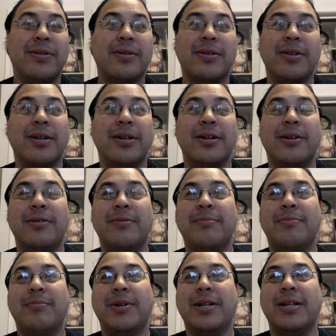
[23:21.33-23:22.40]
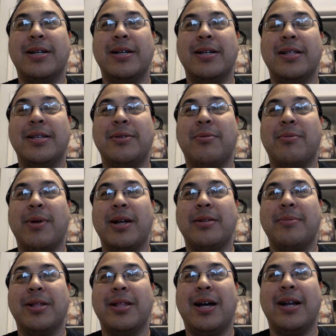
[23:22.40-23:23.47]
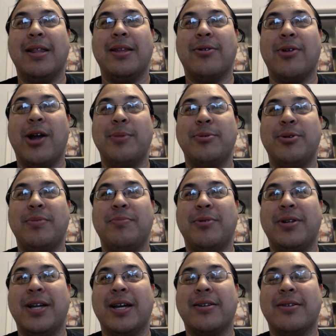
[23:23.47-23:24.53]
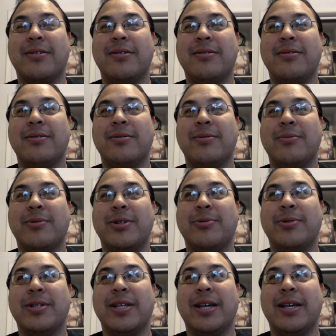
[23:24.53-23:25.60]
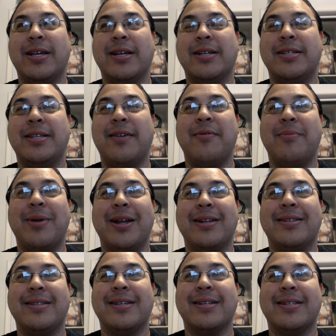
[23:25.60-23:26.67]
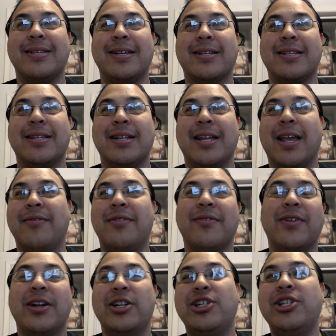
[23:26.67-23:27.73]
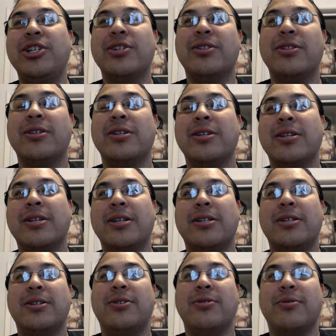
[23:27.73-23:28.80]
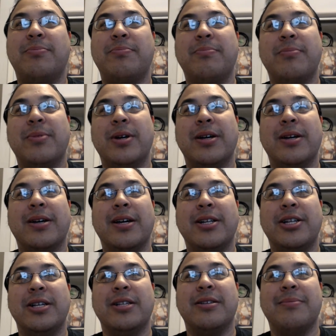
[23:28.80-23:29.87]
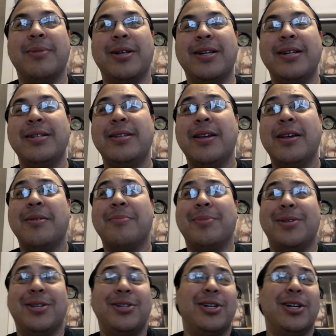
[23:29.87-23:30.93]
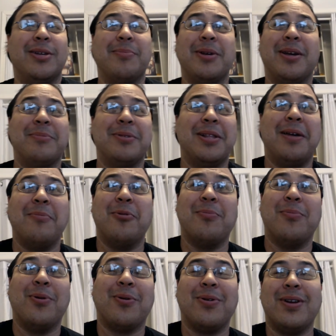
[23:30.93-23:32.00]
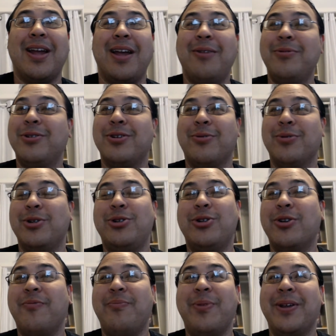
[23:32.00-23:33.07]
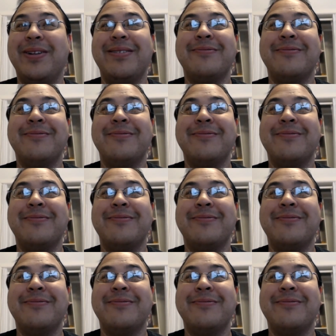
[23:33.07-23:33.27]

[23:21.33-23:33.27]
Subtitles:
You know, but this reminds me a lot of the Grime Street Protector, which was a 7 mana 6/6 and gave Divine Shield to 2 adjacent minions. Positioning becomes a lot more important now, which it always should have been.